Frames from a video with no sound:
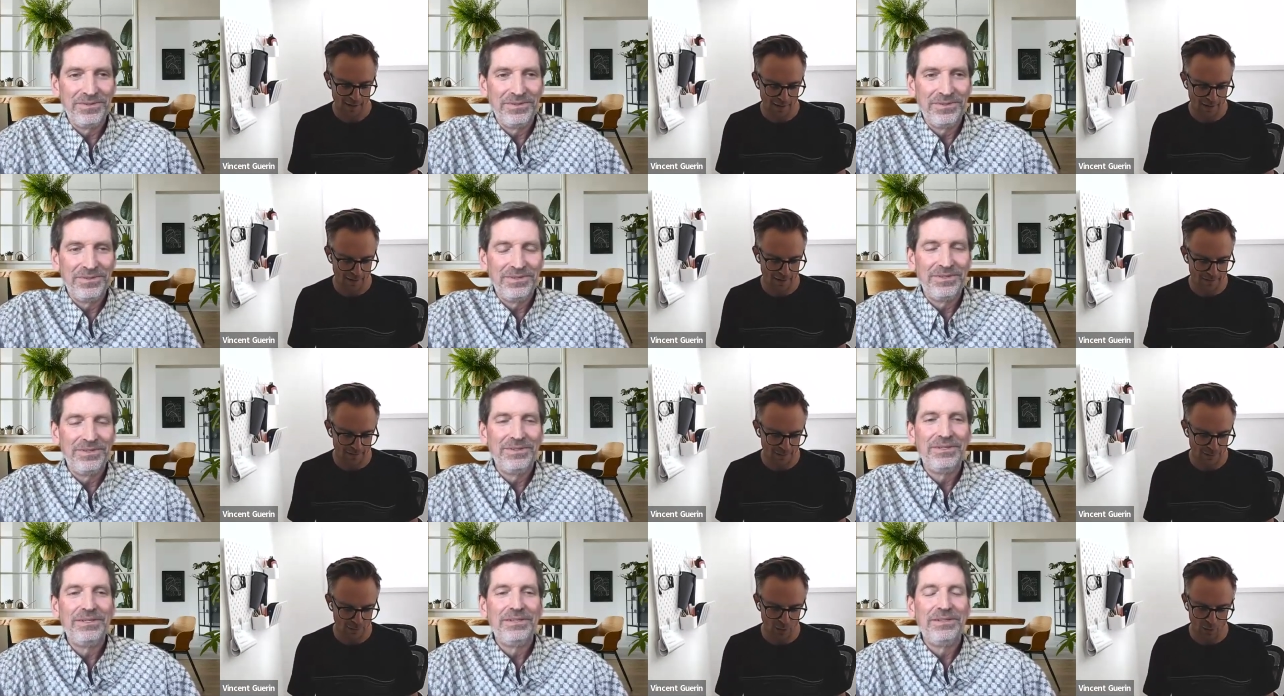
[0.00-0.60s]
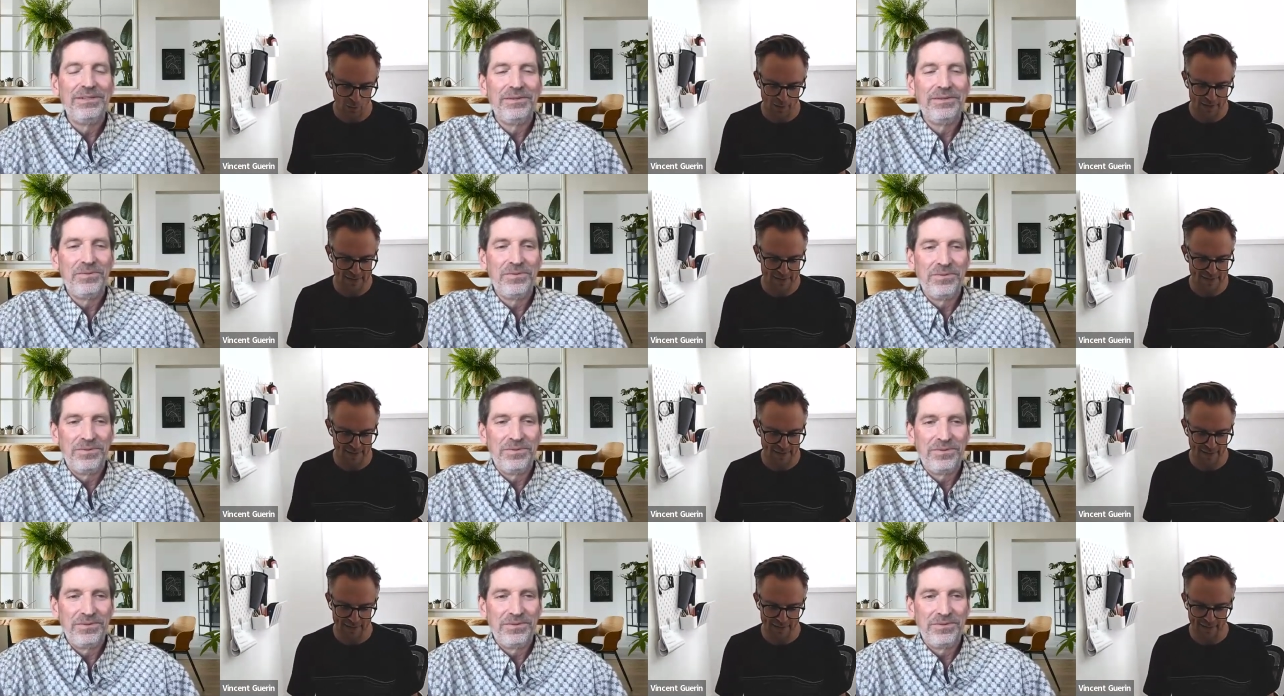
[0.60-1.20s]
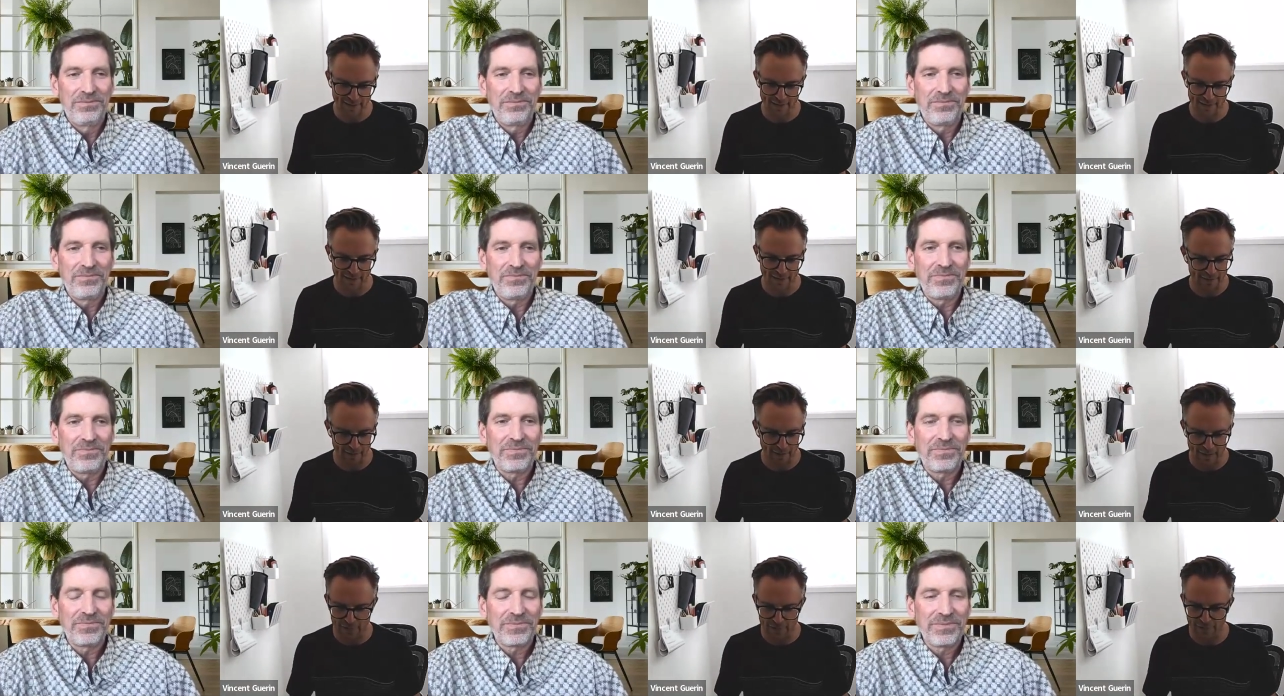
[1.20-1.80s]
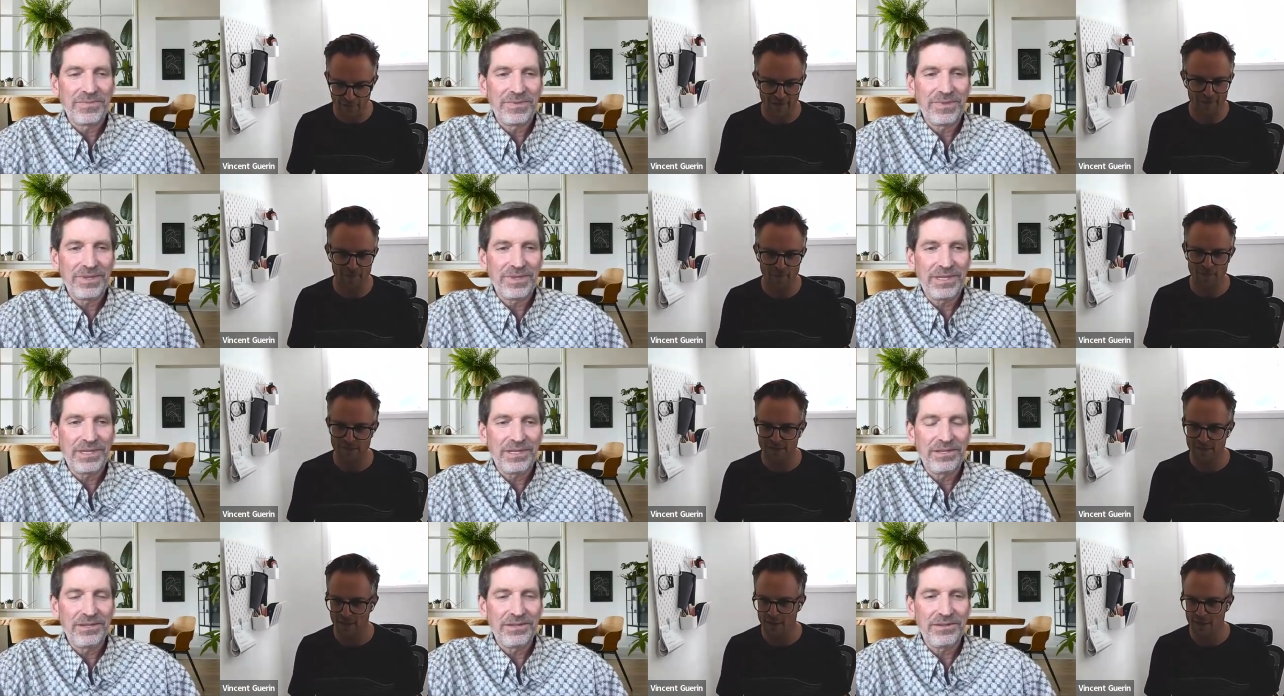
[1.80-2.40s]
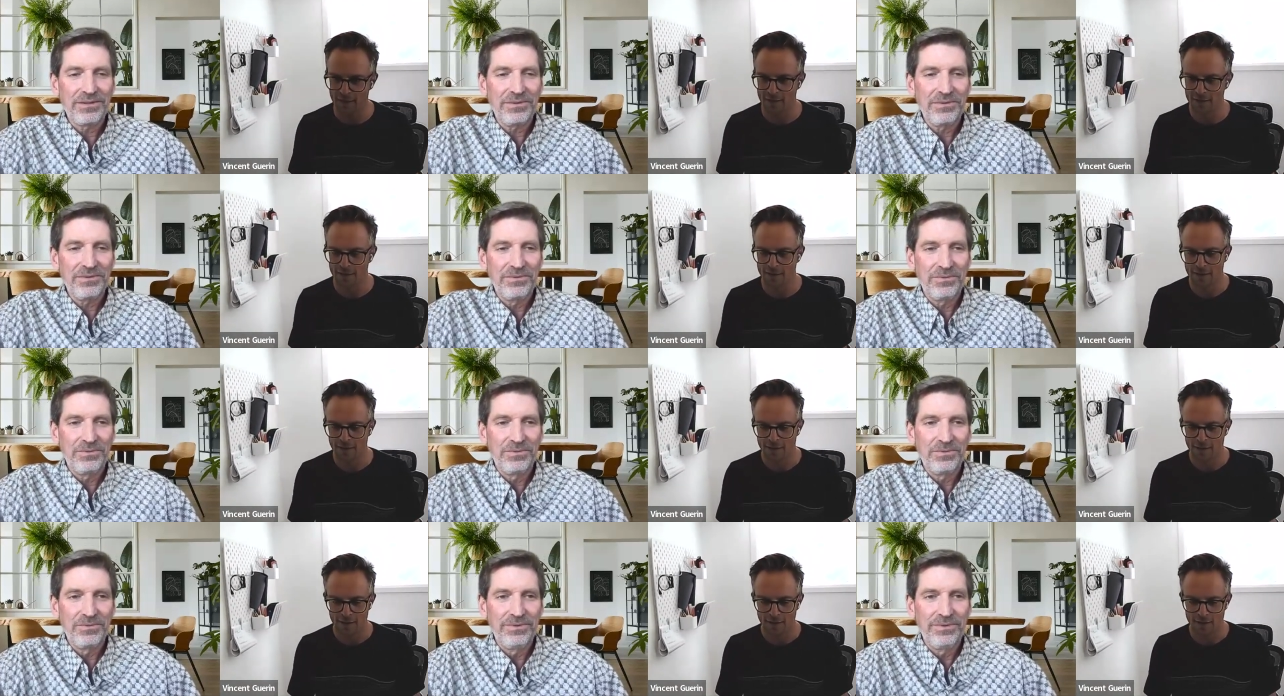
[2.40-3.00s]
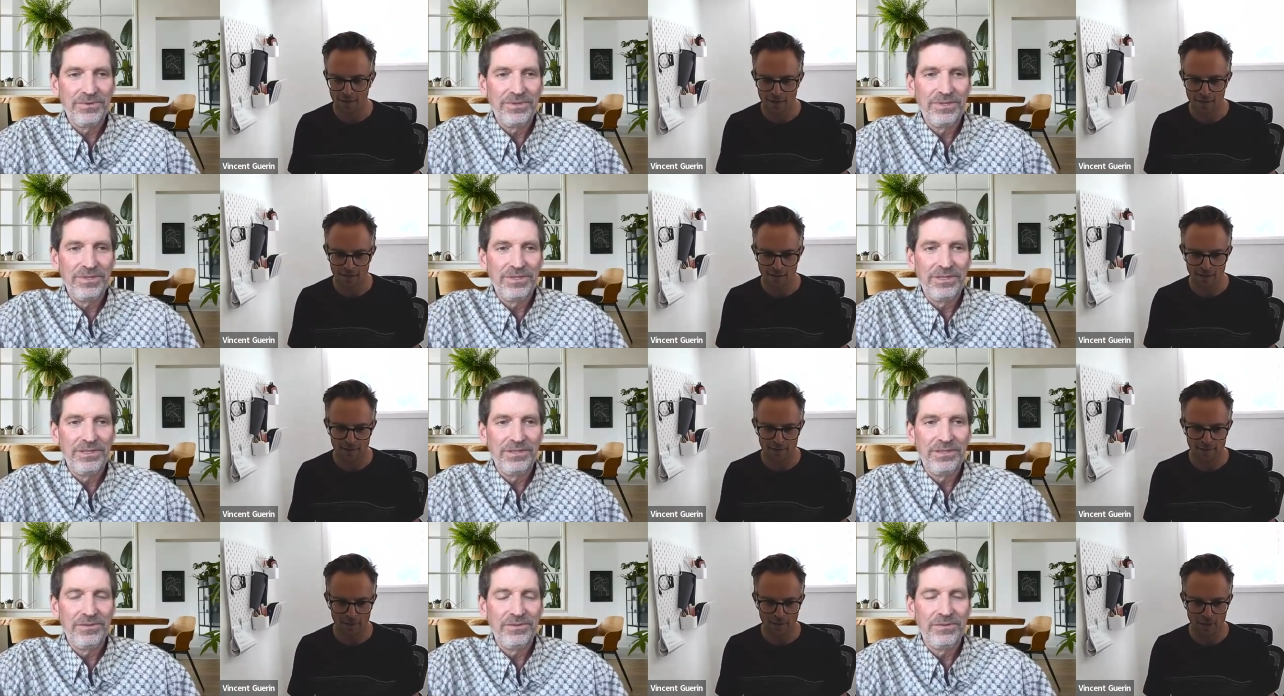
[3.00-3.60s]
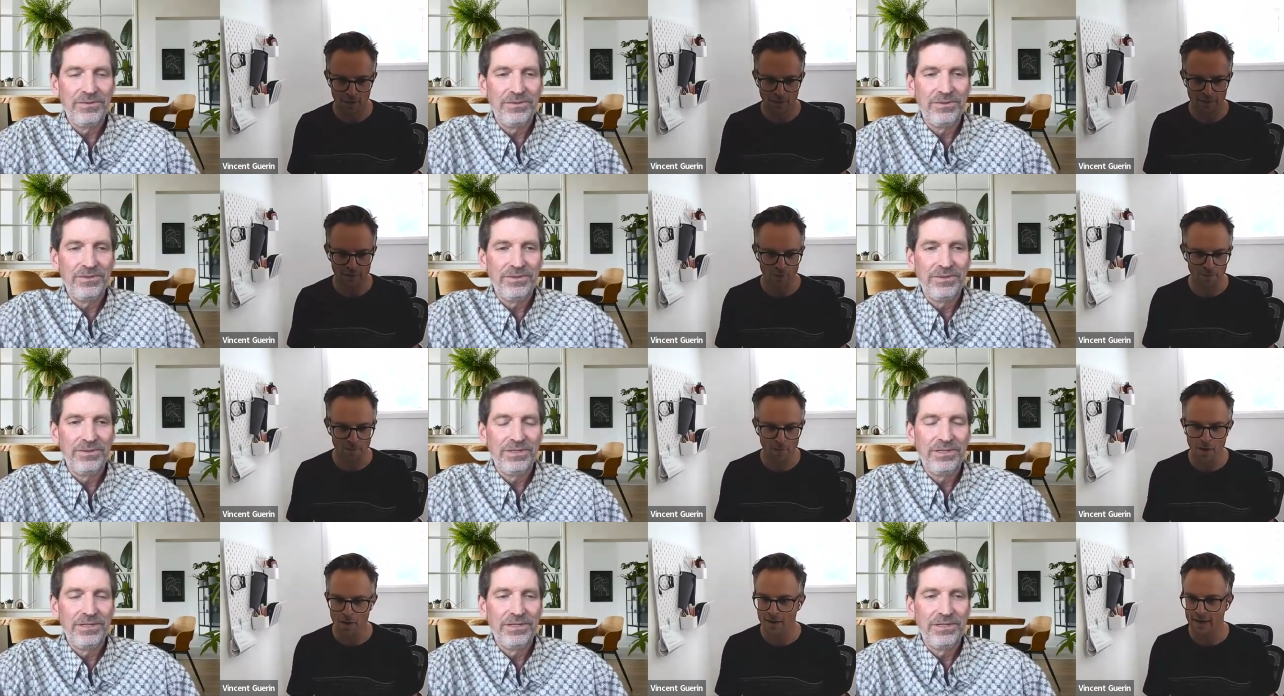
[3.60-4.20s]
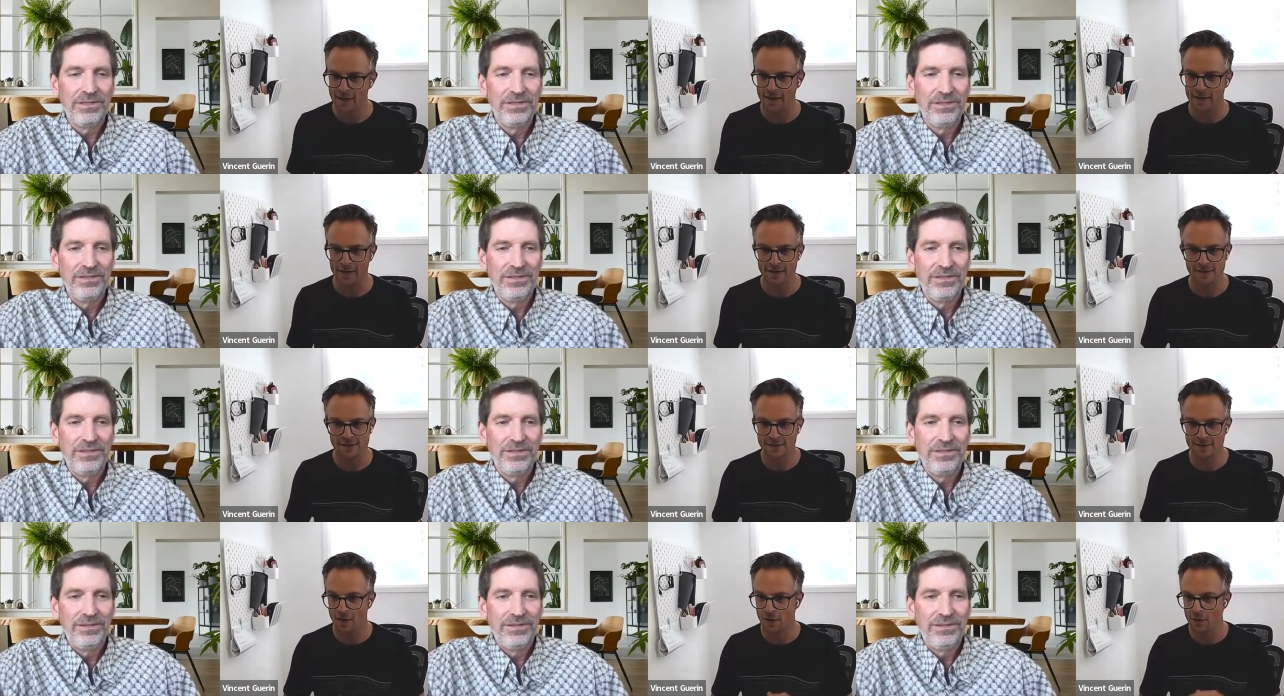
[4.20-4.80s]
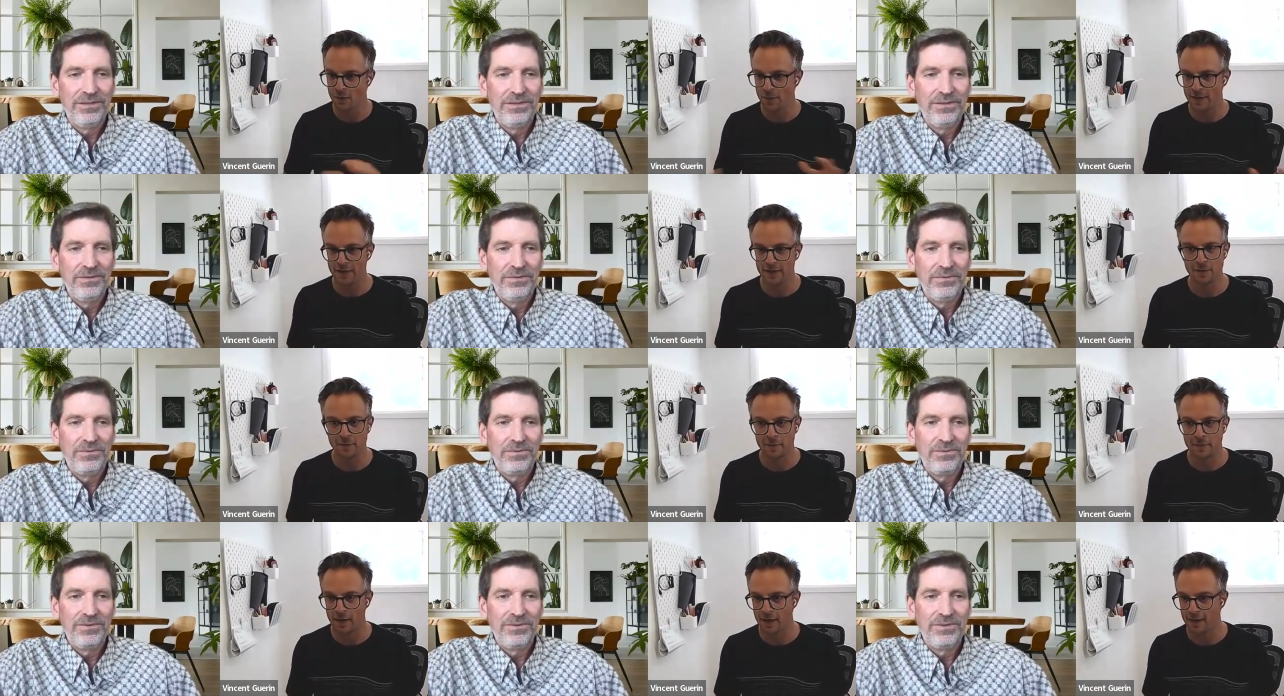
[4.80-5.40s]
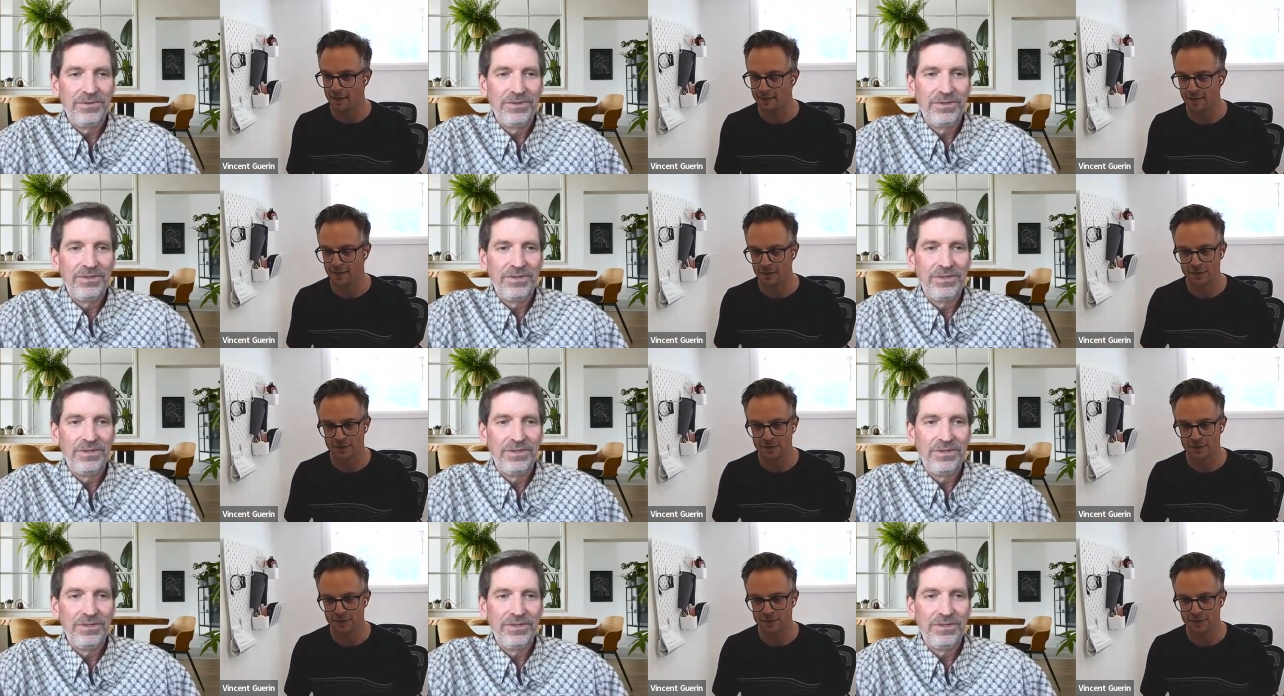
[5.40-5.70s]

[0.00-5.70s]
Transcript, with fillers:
Speaker 1: Um, always say that like 95% um, of your market is not ready to buy.